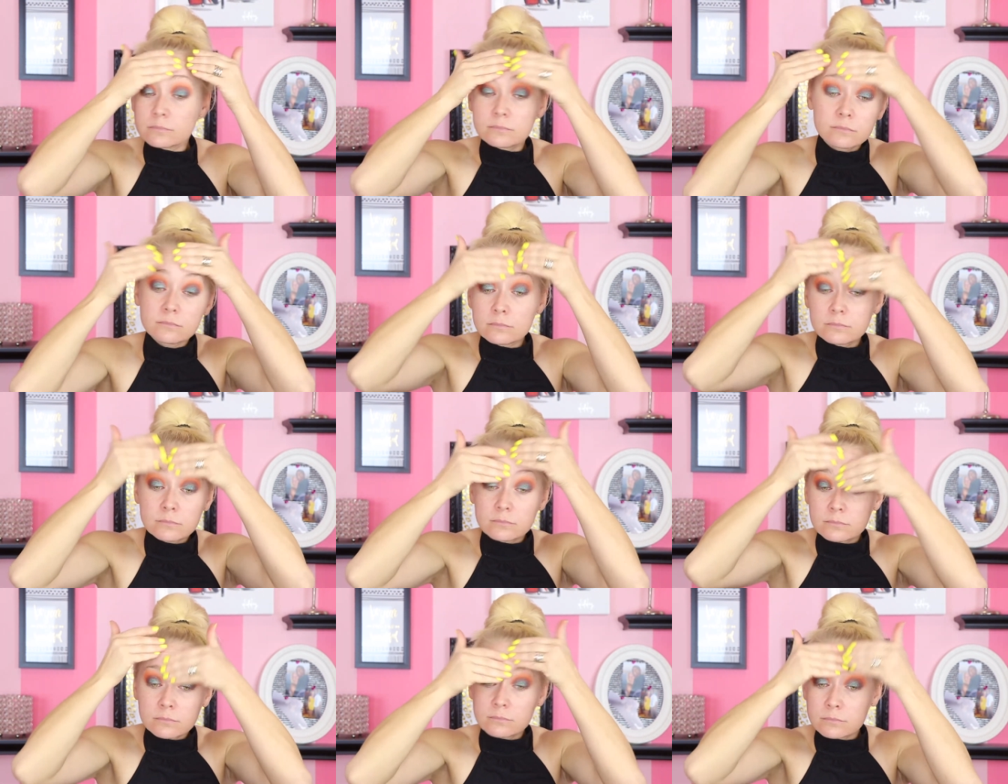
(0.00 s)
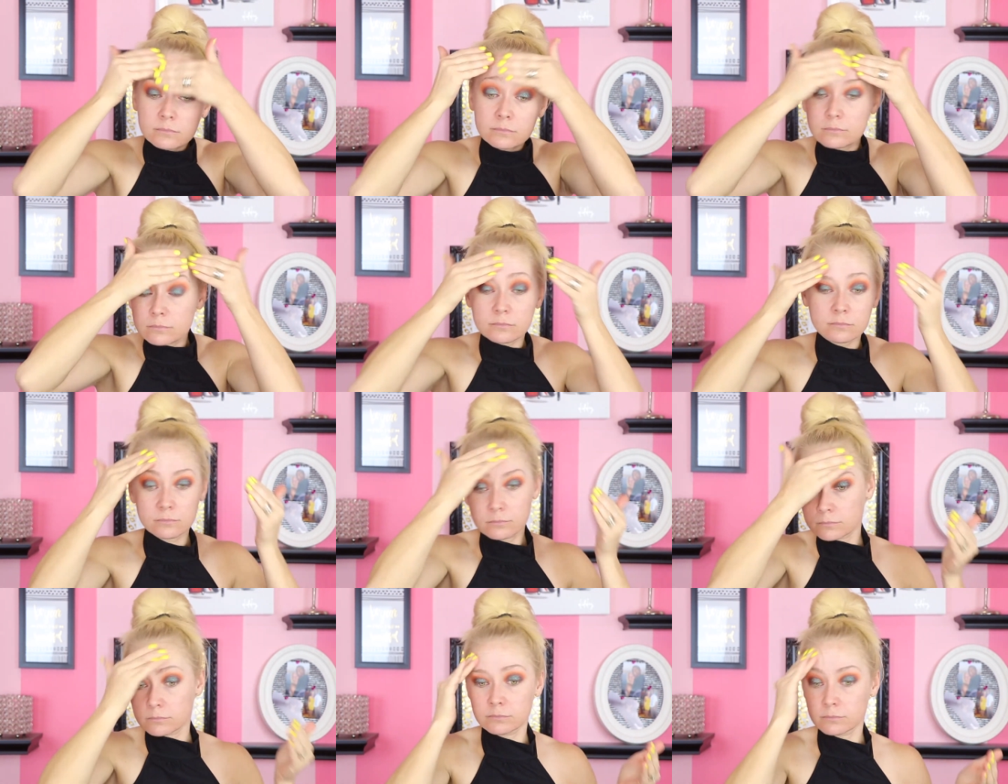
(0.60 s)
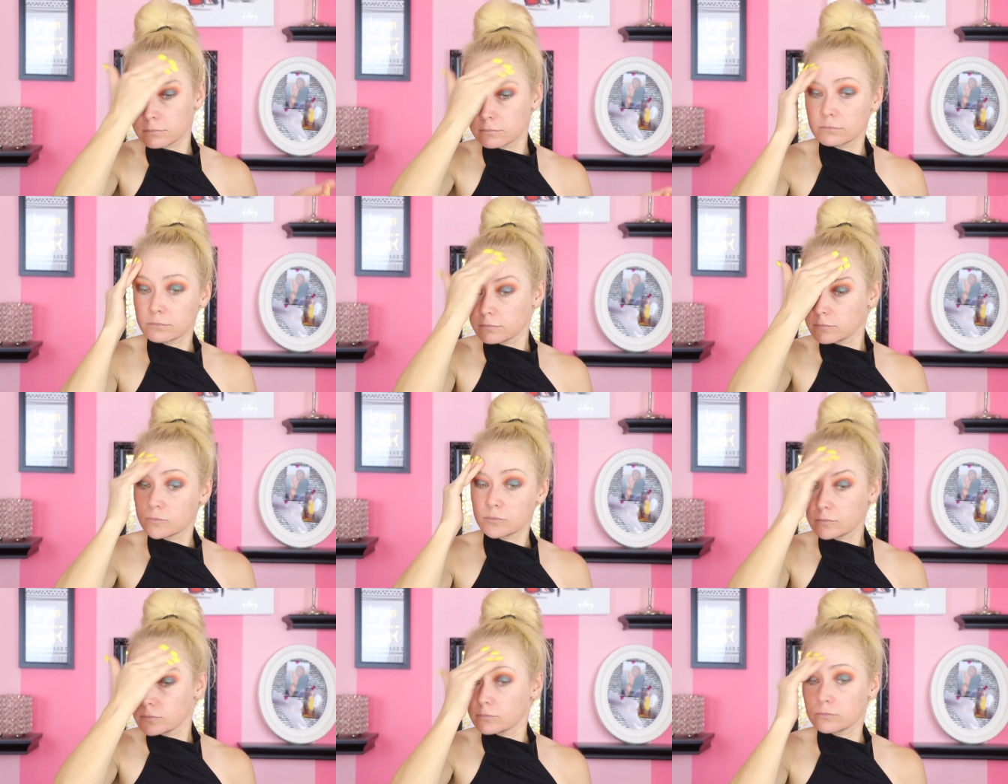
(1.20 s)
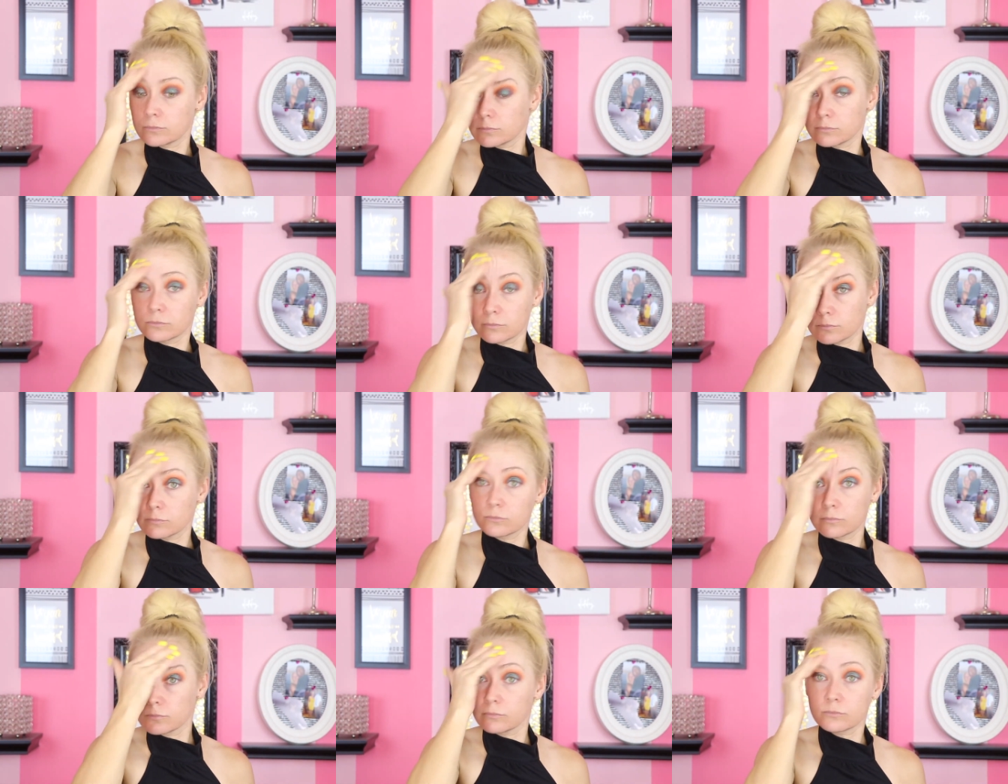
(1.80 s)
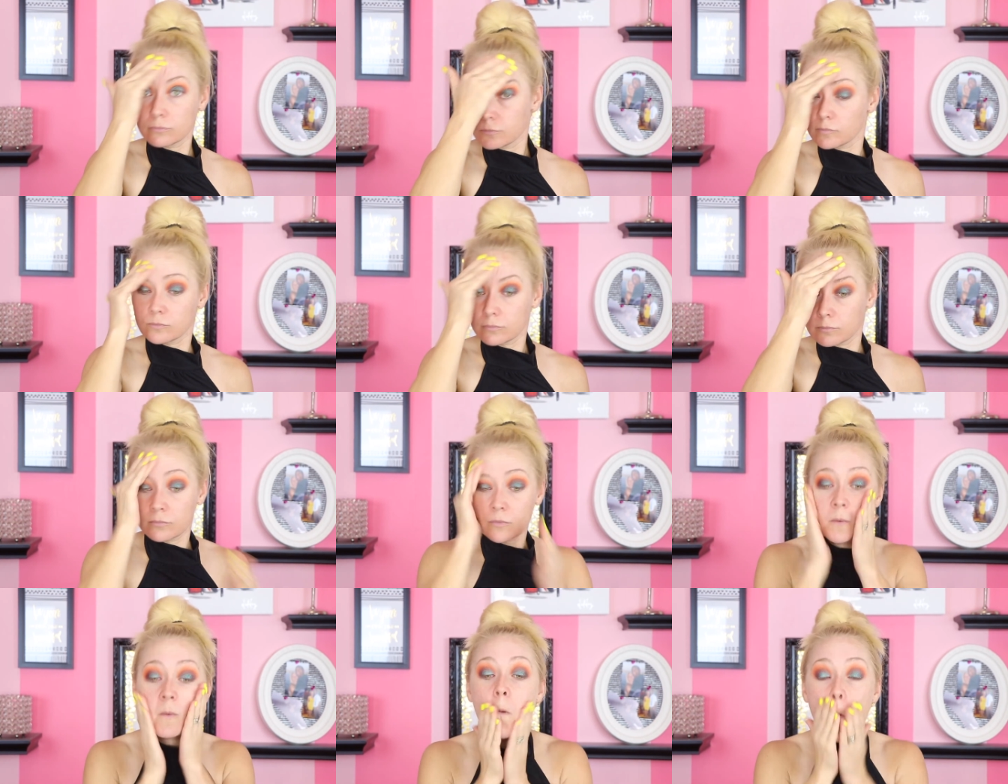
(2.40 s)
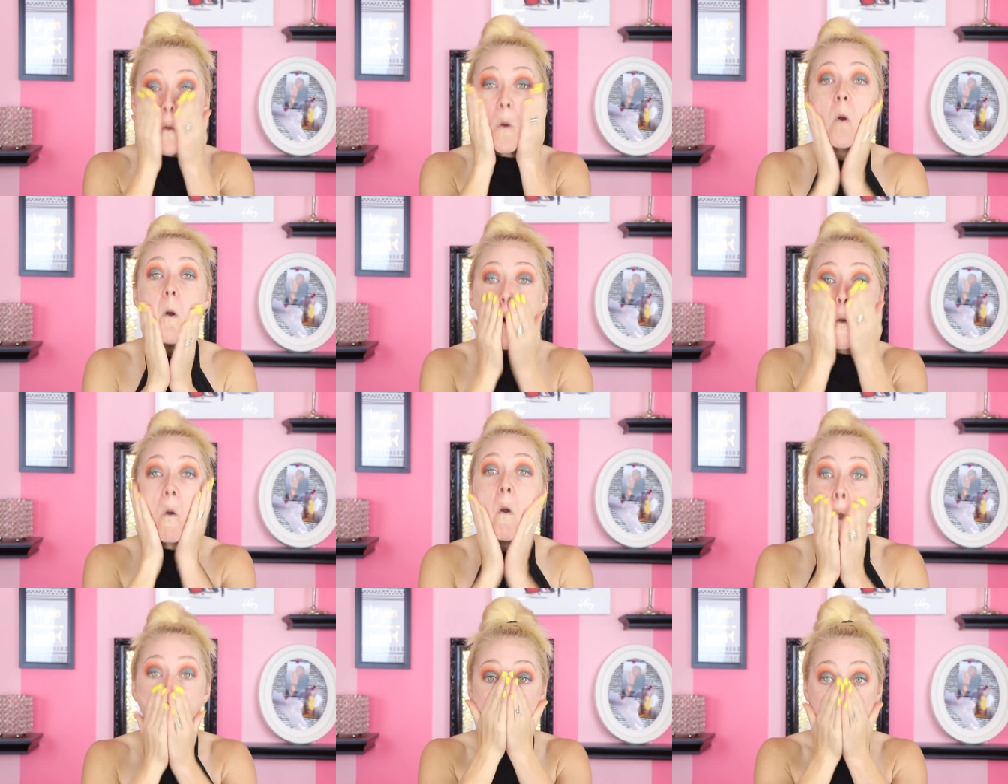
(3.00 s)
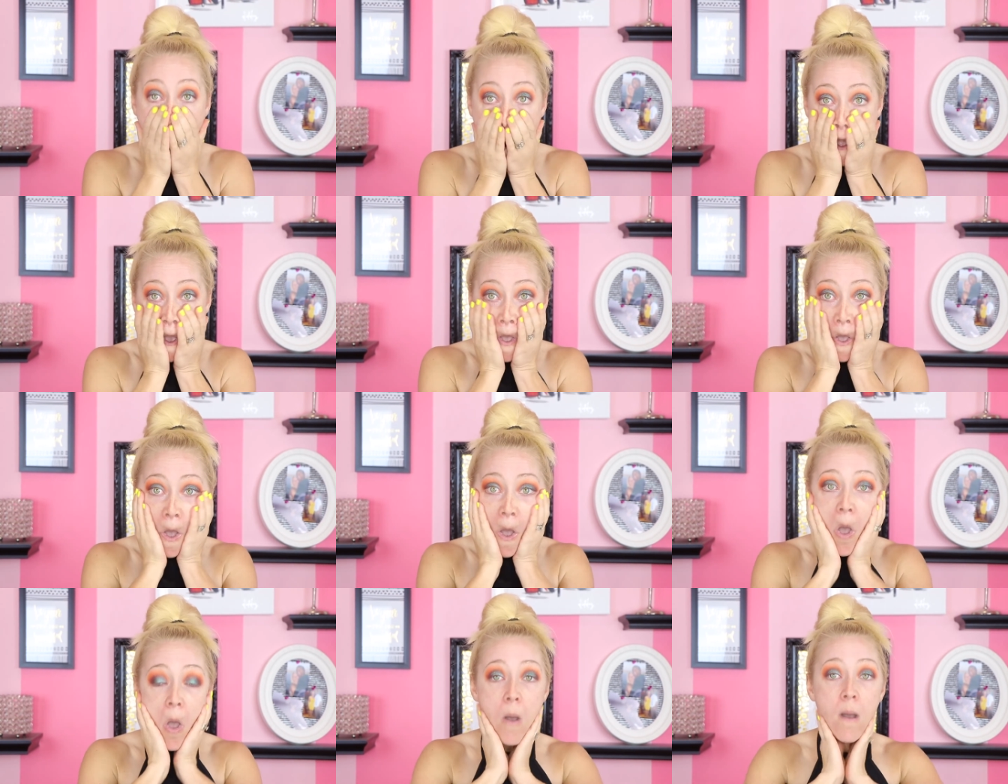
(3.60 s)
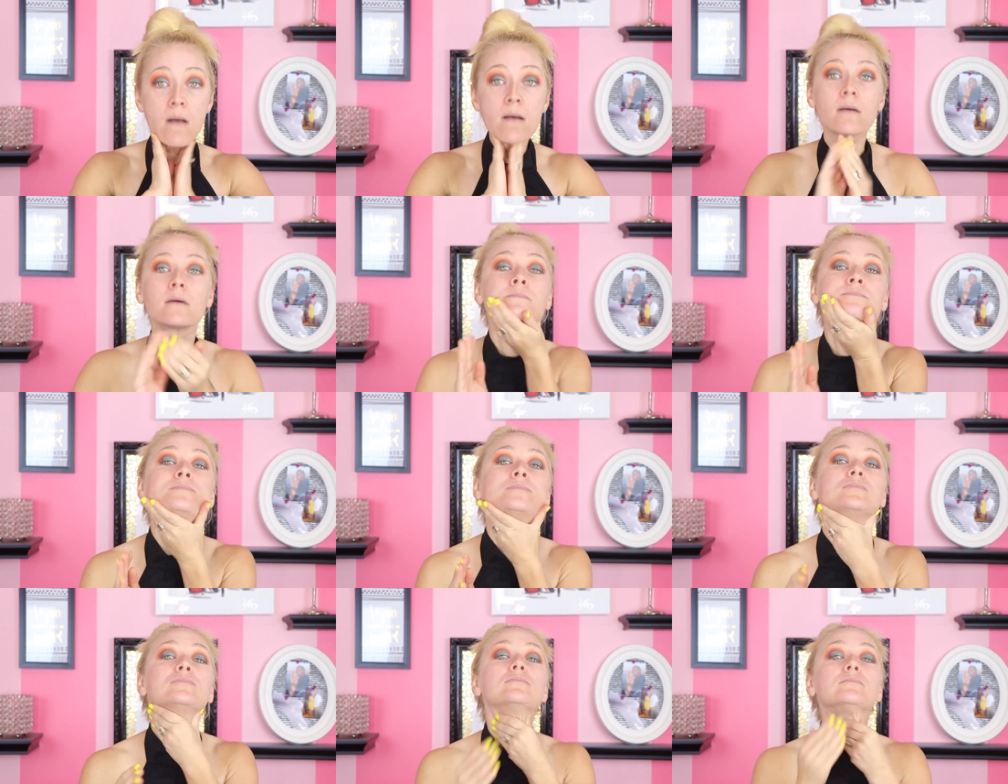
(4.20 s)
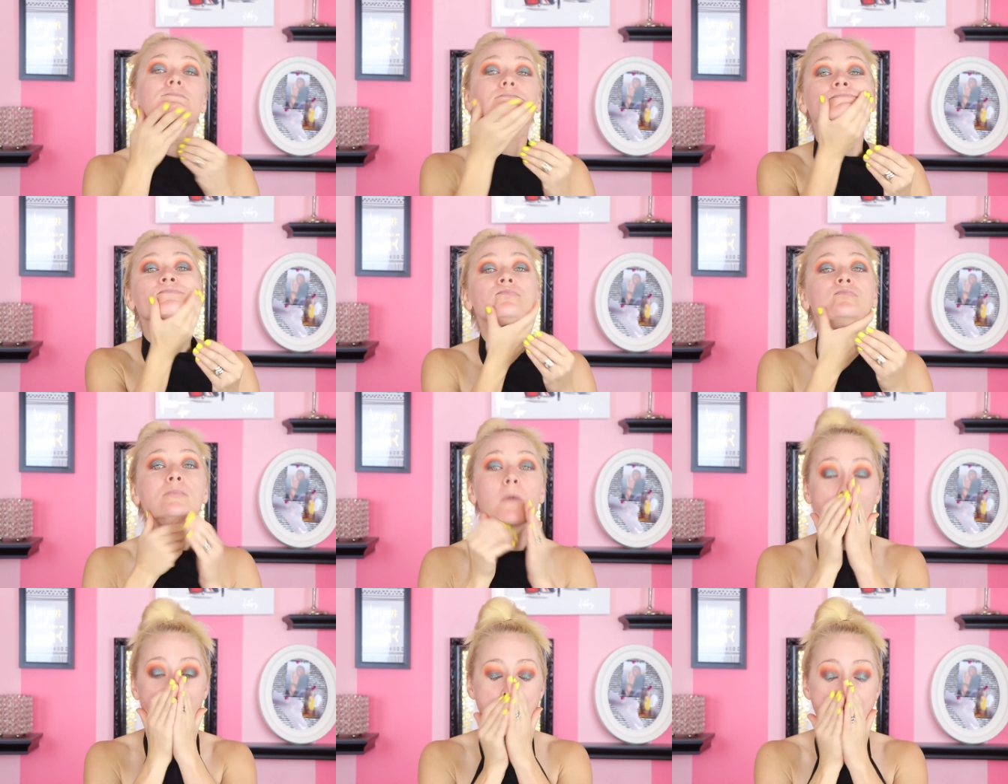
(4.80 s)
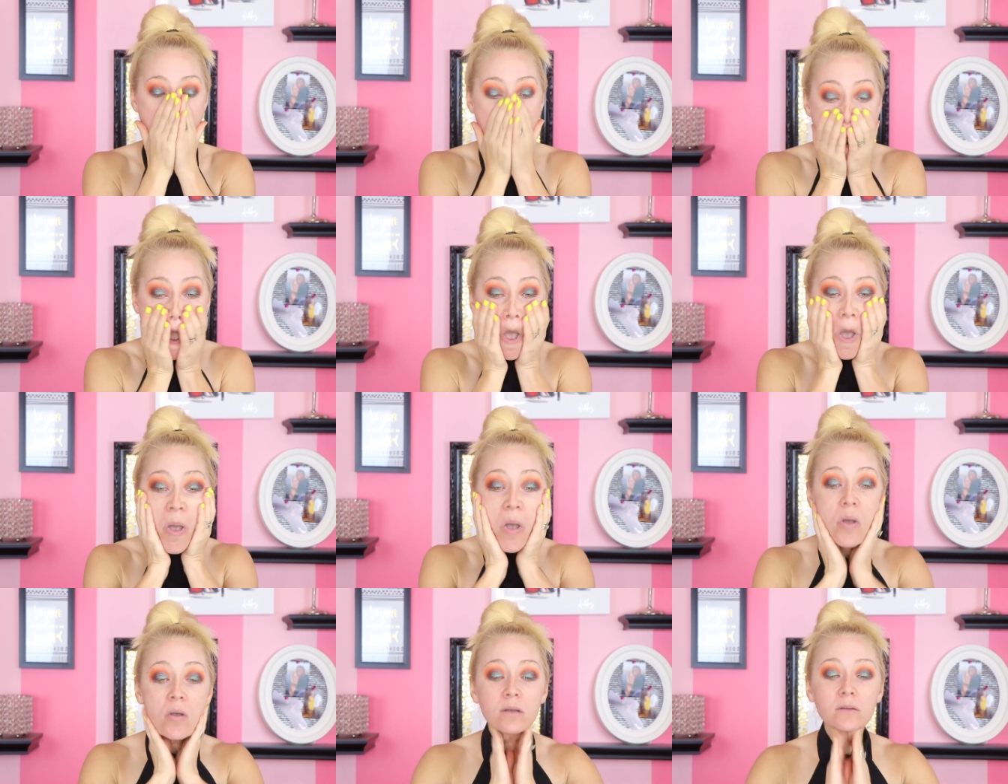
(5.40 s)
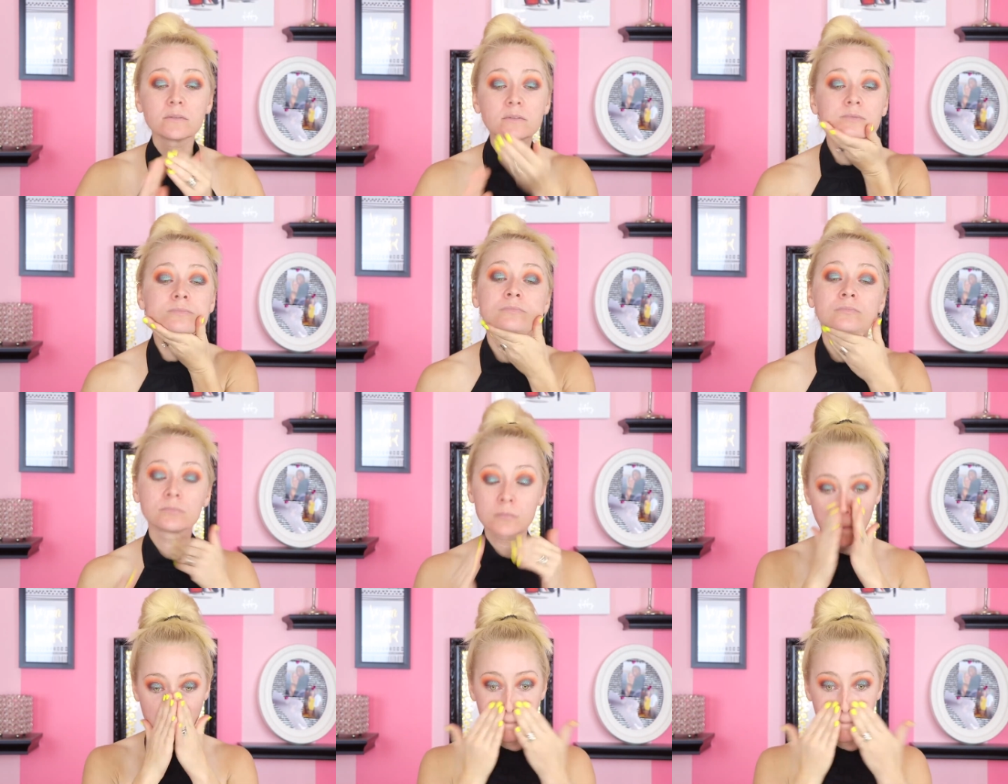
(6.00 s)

I'm going to take this in and work it into the areas where my foundation tends to crease, like my forehead and sometimes the sides of my nose.